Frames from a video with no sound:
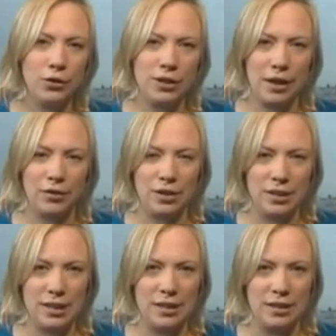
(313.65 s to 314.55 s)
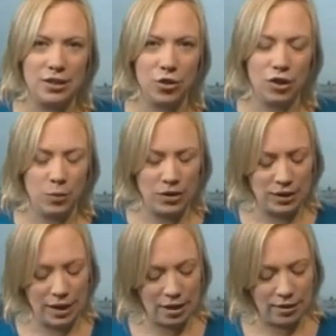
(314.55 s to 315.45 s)
for yourselves and see these documents.
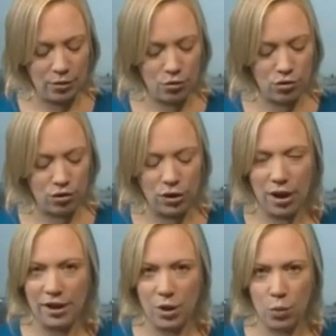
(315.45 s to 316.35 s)
They're, they're all online